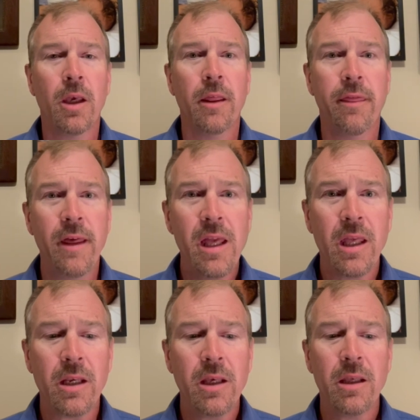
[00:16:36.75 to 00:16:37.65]

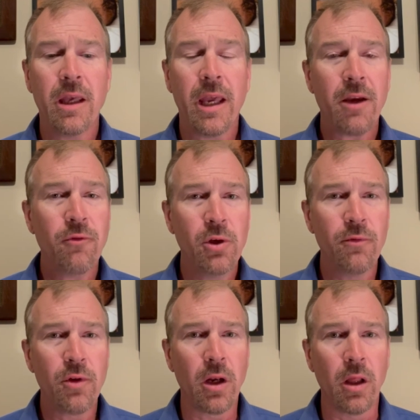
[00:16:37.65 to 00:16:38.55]
Then, after you've
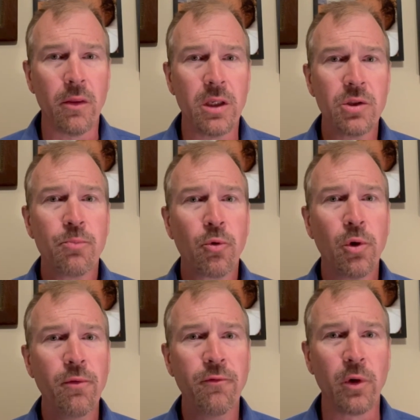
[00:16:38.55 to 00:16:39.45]
done all this,
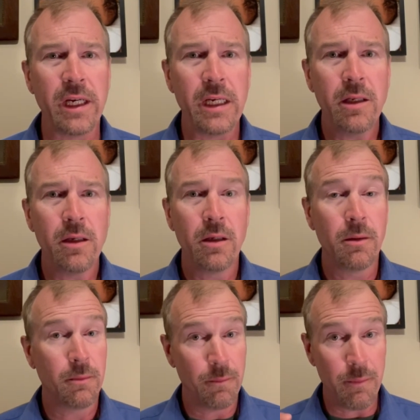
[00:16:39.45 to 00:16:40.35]
proofread.
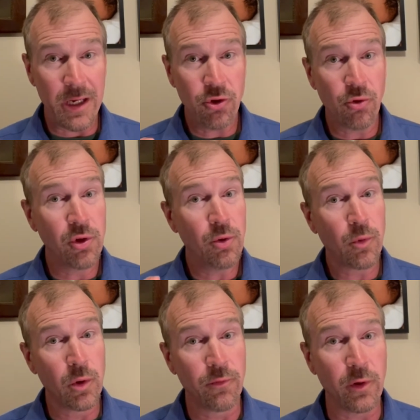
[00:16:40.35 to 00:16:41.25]
Make sure you
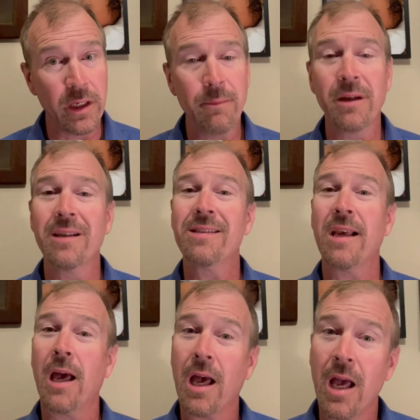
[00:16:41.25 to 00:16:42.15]
proofread because
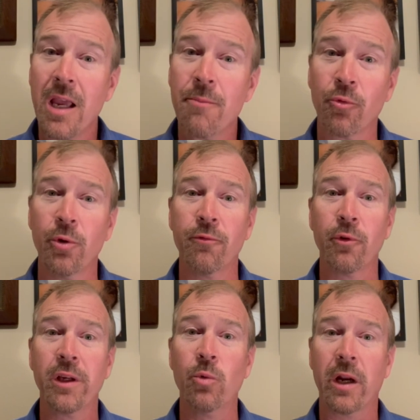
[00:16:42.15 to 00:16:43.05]
I
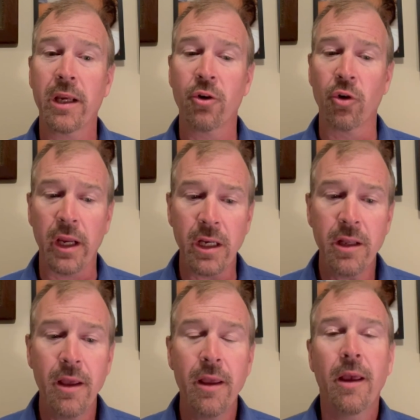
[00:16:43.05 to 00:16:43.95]
proofread when I grade,
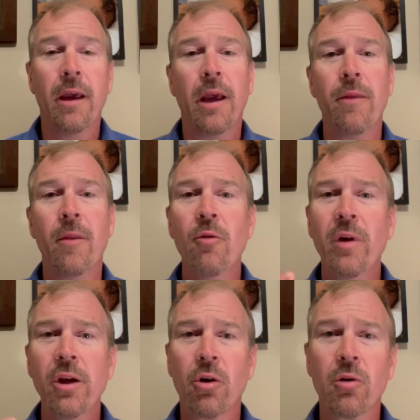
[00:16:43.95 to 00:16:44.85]
and then
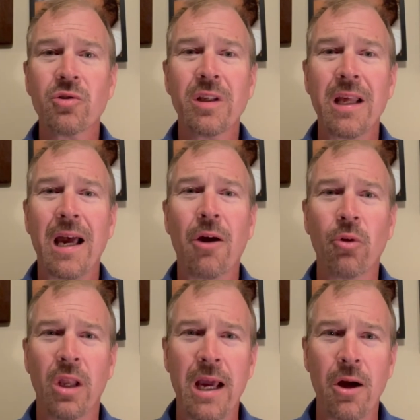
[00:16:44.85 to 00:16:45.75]
rehearse it out
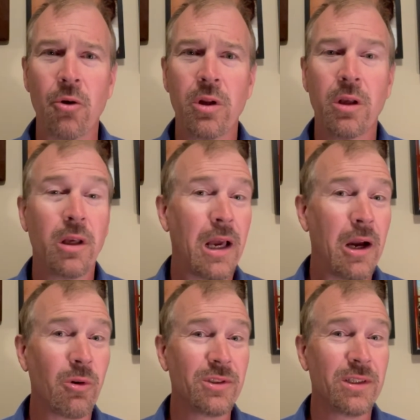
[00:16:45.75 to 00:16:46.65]
loud.
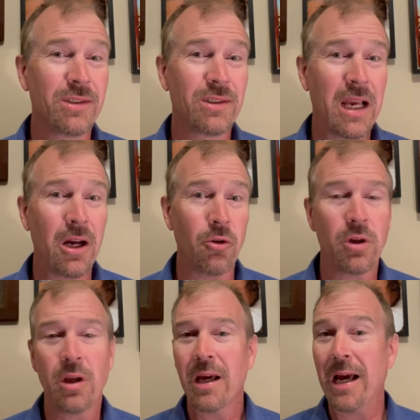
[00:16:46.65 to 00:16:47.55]
How does it sound?
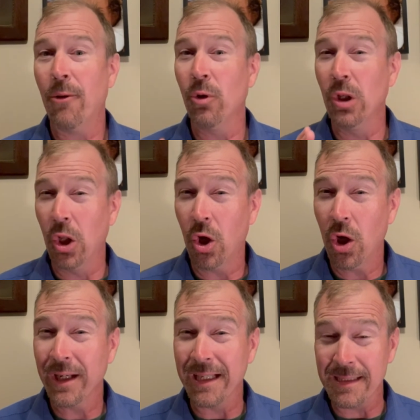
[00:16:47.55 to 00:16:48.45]
How
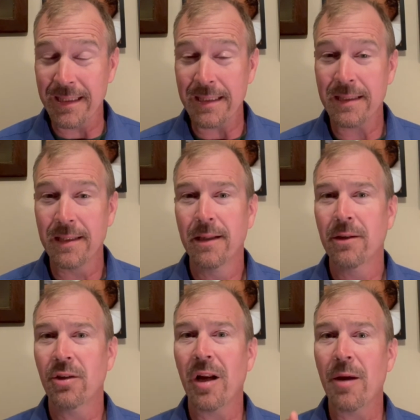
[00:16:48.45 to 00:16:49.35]
long is it?
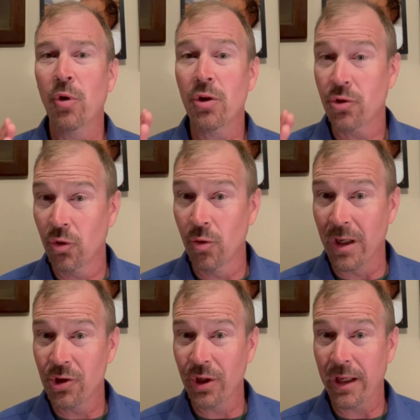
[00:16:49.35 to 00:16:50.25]
Did I put too
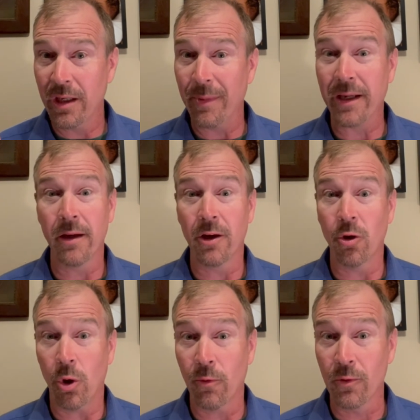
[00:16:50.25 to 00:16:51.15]
much in? Am I going to
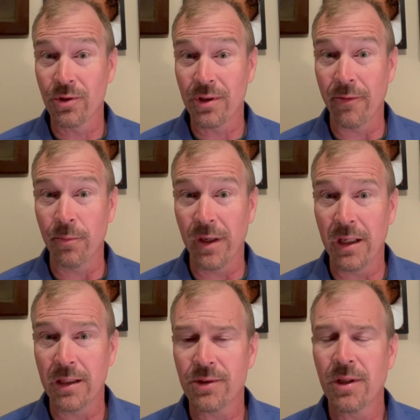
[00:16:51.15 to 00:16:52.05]
go over 7
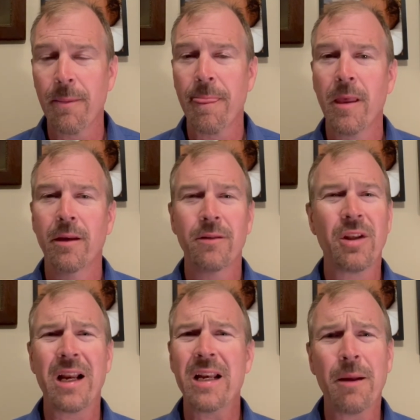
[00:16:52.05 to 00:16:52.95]
minutes?
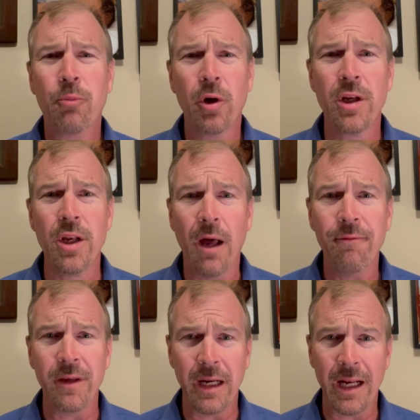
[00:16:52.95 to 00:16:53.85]
Did I not put
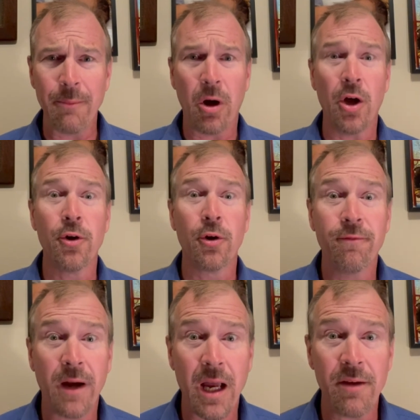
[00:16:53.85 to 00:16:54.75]
enough in and I'm under
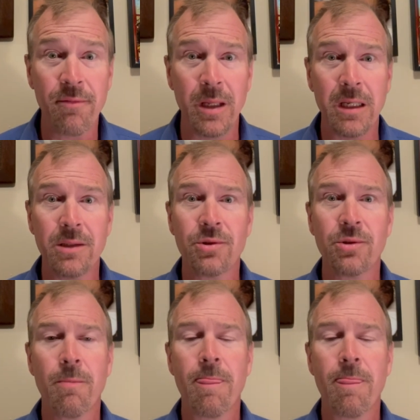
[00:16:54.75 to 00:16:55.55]
5 minutes?